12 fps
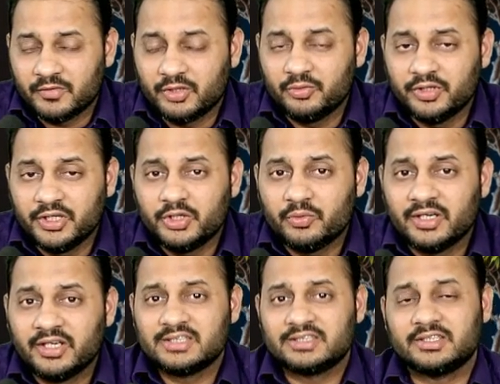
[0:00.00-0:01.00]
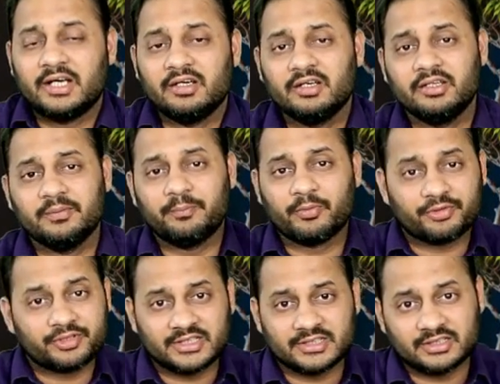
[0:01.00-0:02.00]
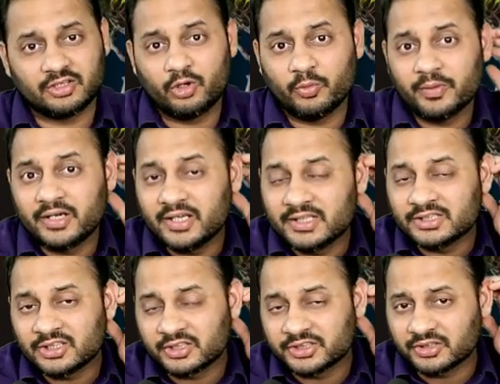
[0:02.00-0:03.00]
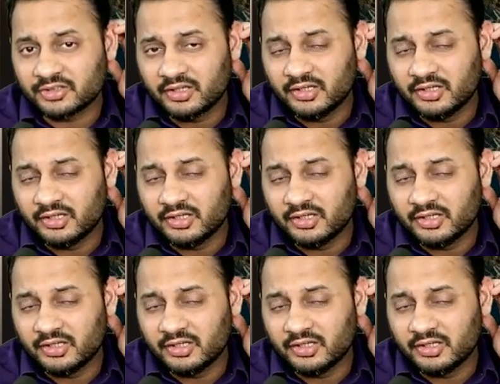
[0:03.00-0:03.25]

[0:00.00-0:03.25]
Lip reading: You need to understand the process, operating structure,